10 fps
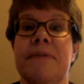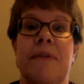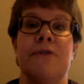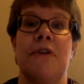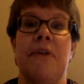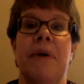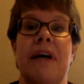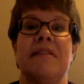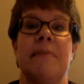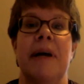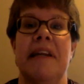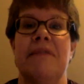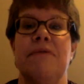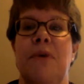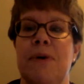Those are the best money,
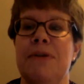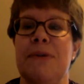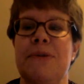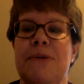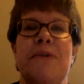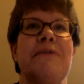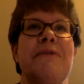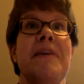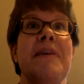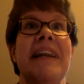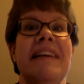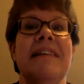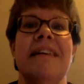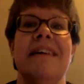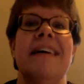of course. Those are the free money
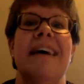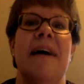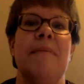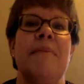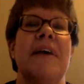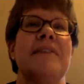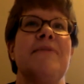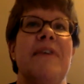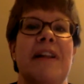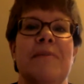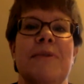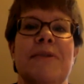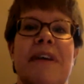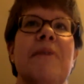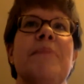that's available to
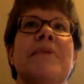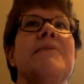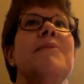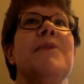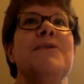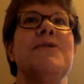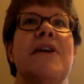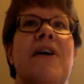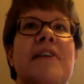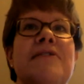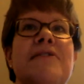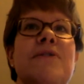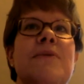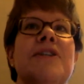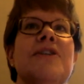help reduce the cost of
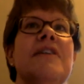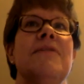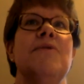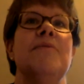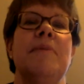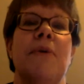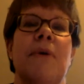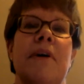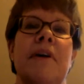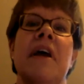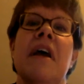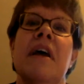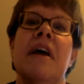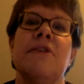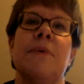tuition and room and board.
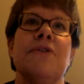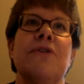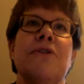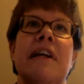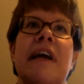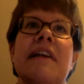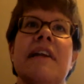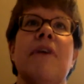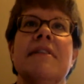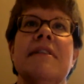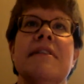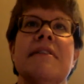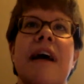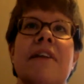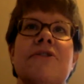So when you're looking at grants and
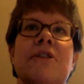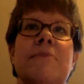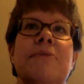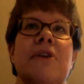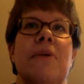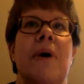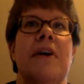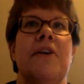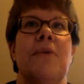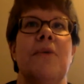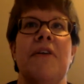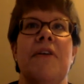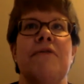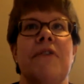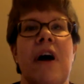scholarships, you're going to want to know where
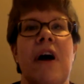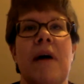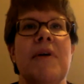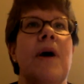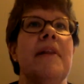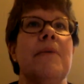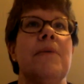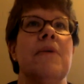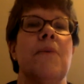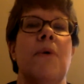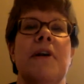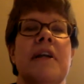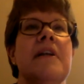they're from and why they were awarded.